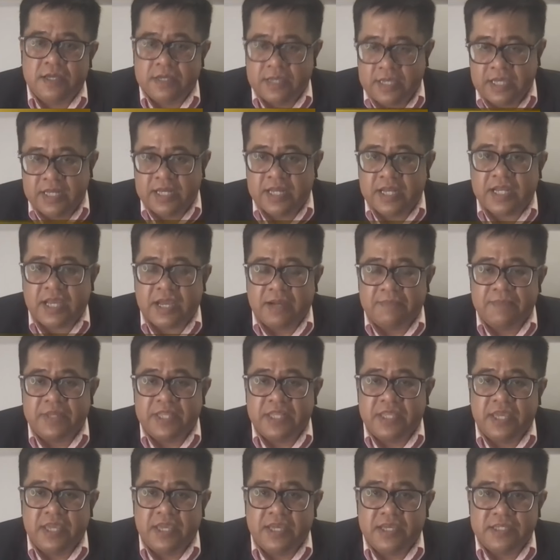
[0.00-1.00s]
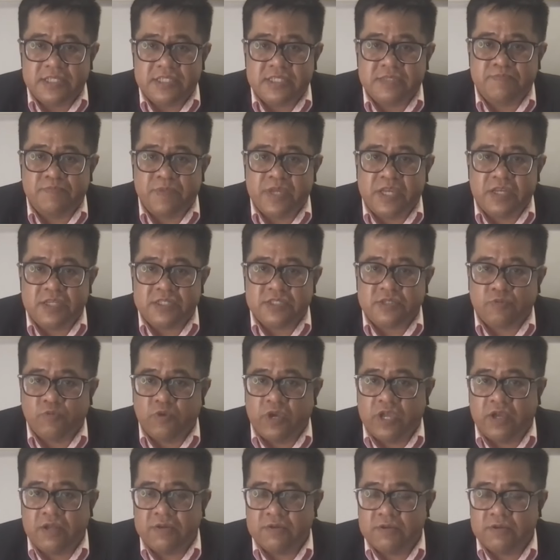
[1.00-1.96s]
in the coming years, because we